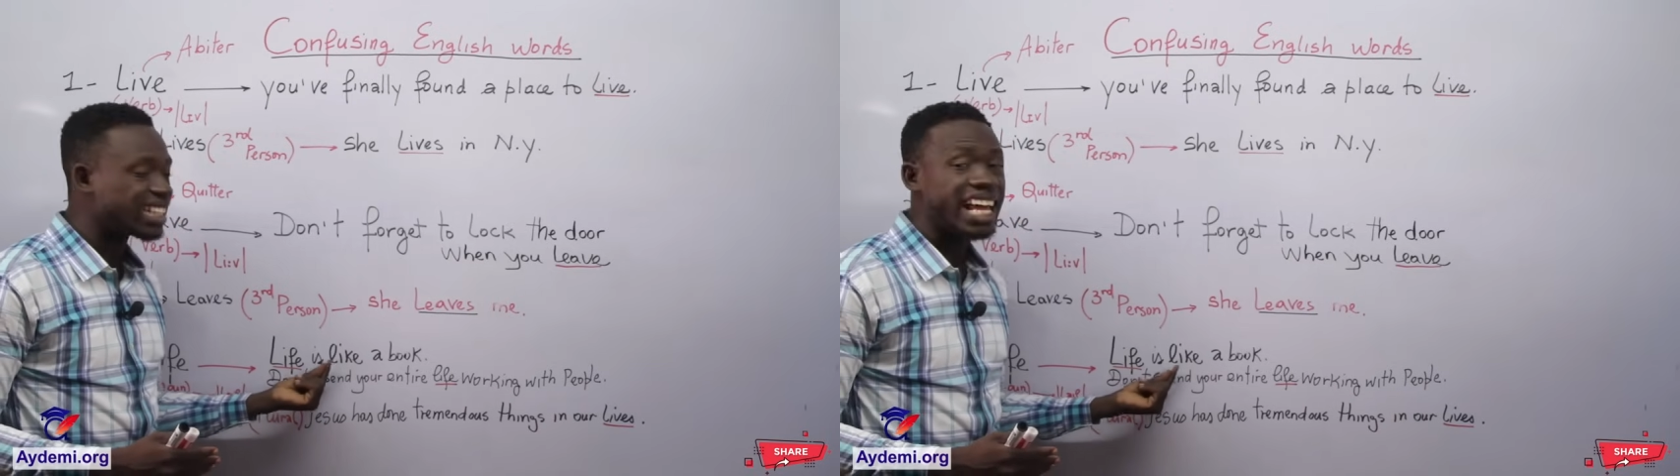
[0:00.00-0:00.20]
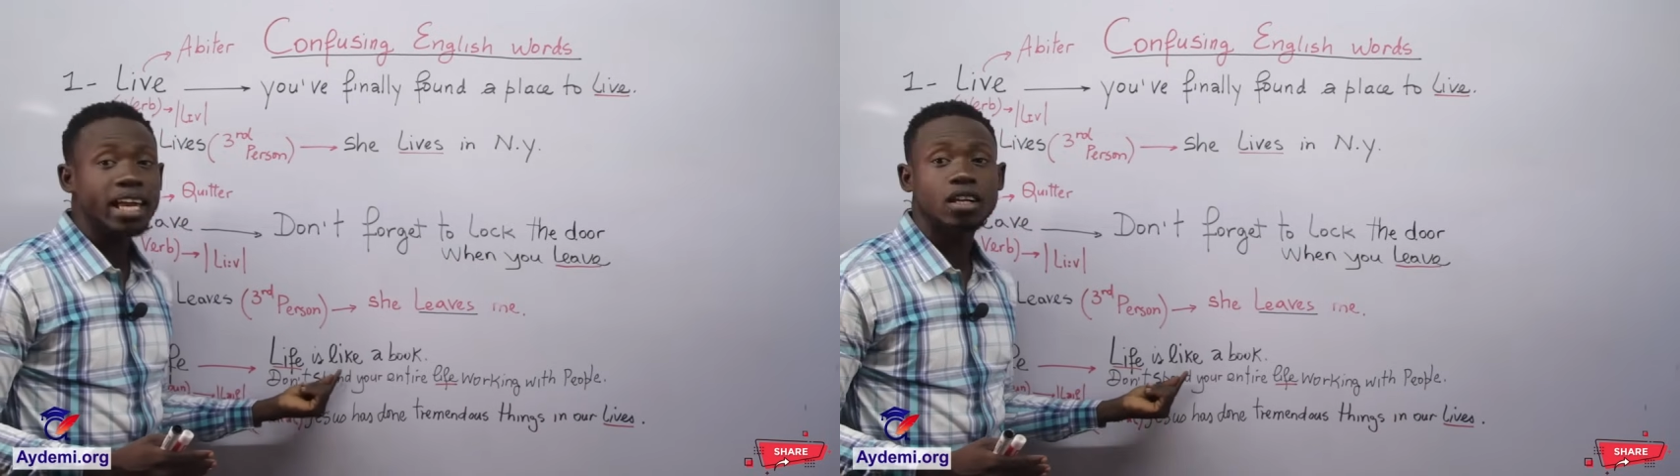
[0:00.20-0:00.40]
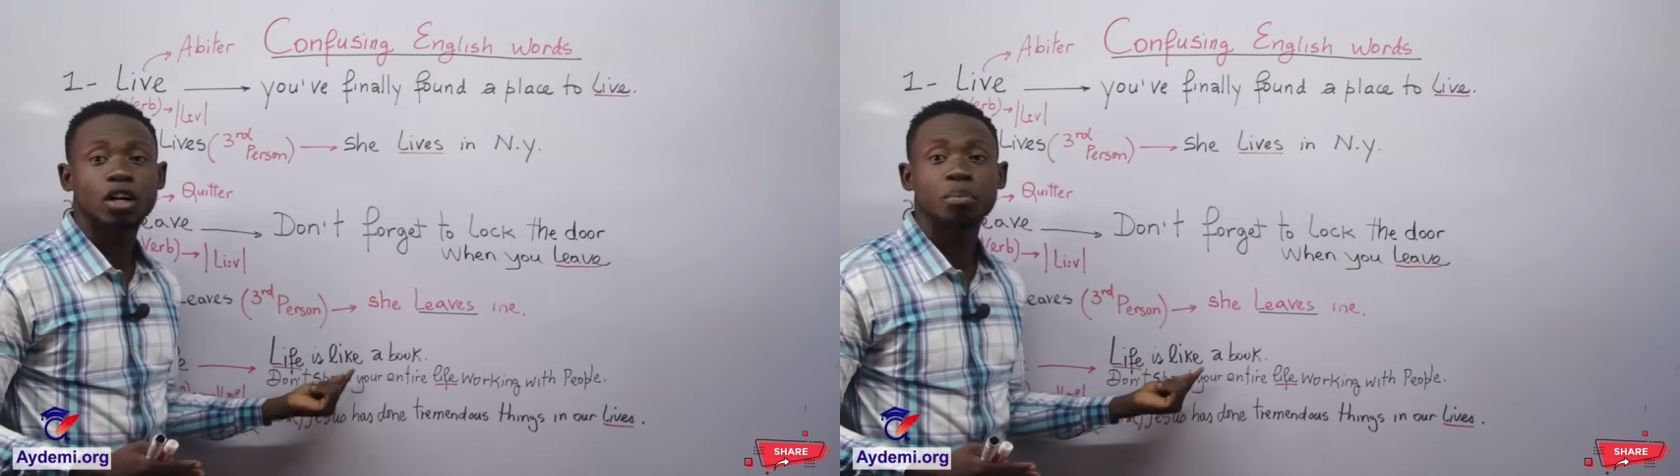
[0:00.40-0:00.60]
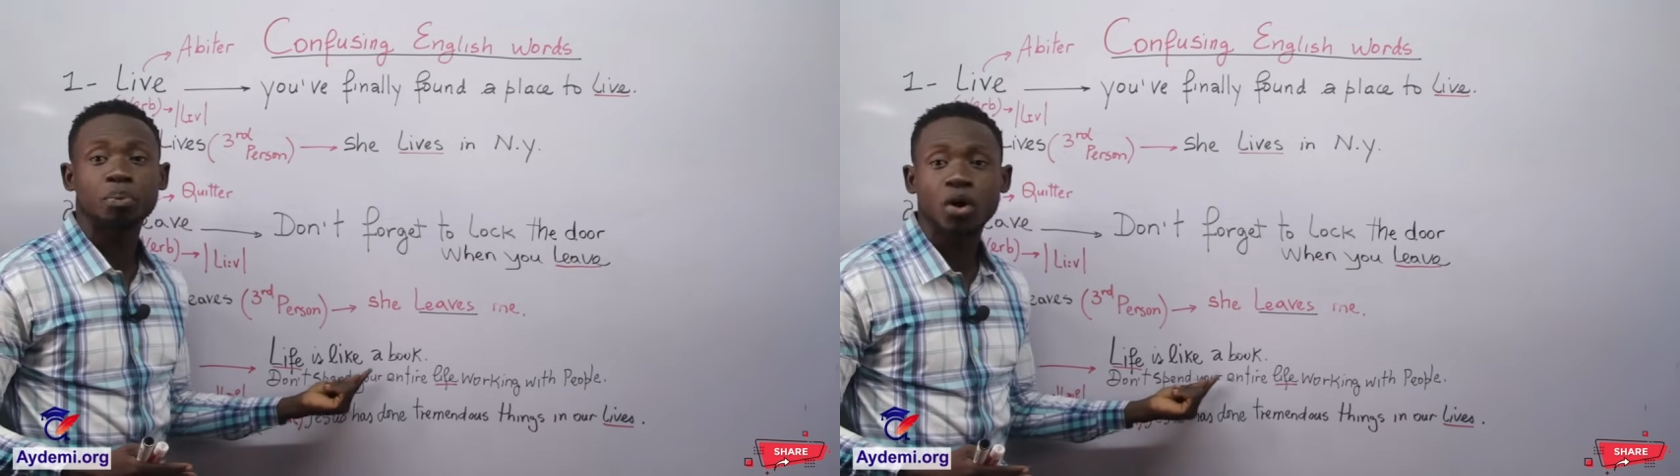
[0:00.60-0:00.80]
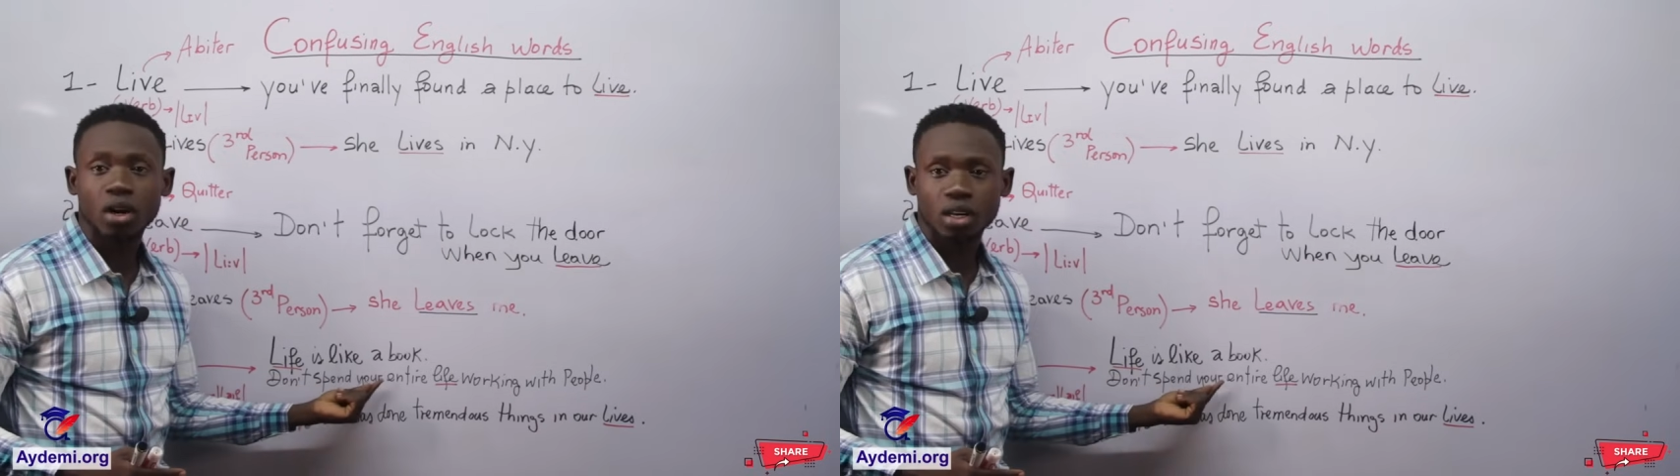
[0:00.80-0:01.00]
like a
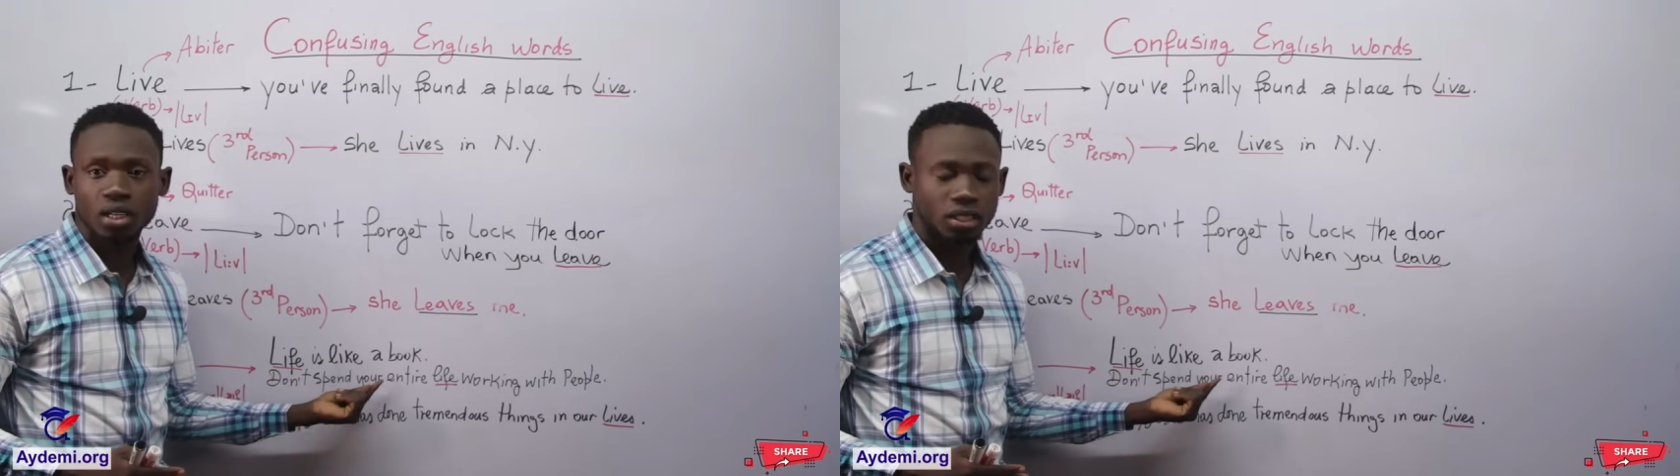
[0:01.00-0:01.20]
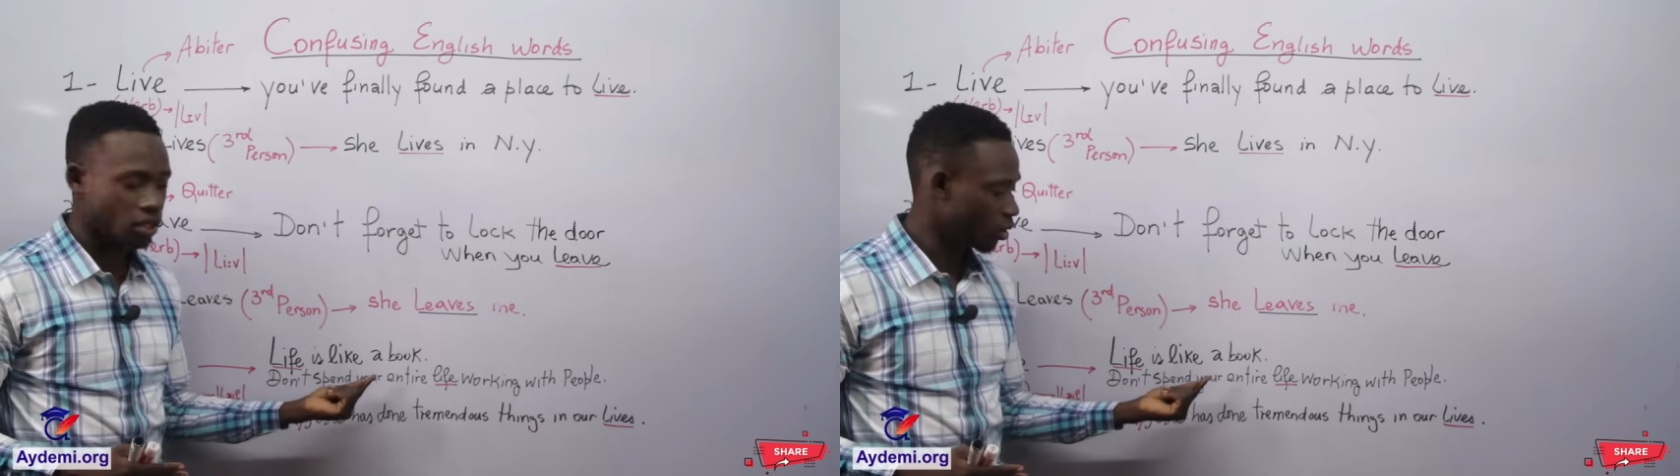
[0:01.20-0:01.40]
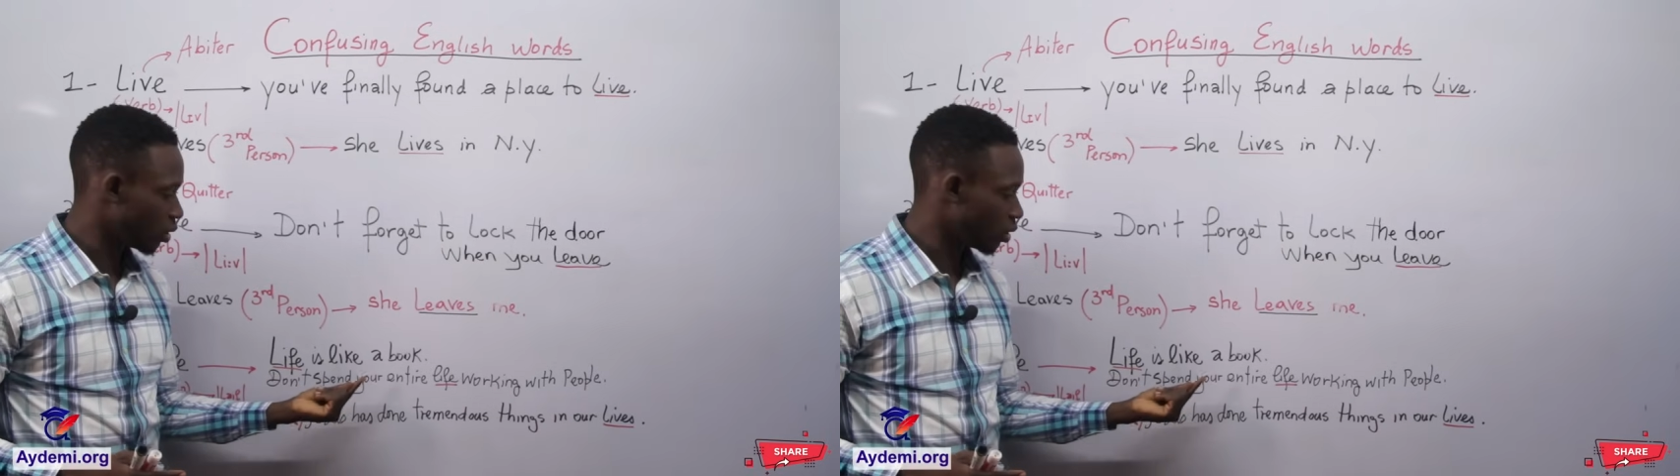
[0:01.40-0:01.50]
book.